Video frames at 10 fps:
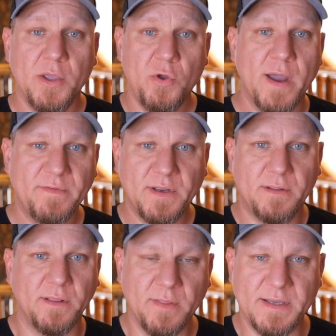you have to
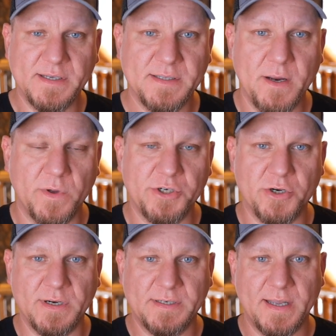clearly state what
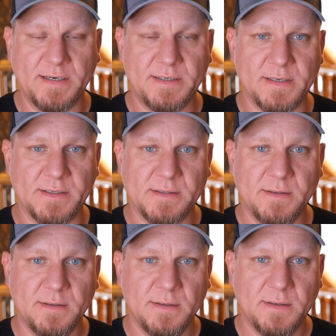your intent
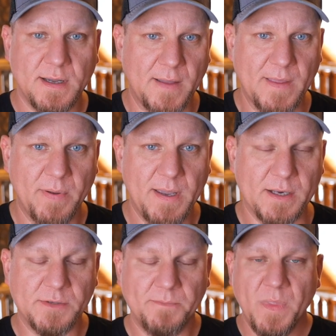is on that
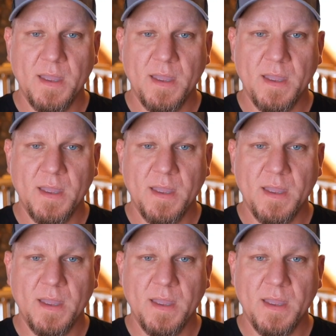page.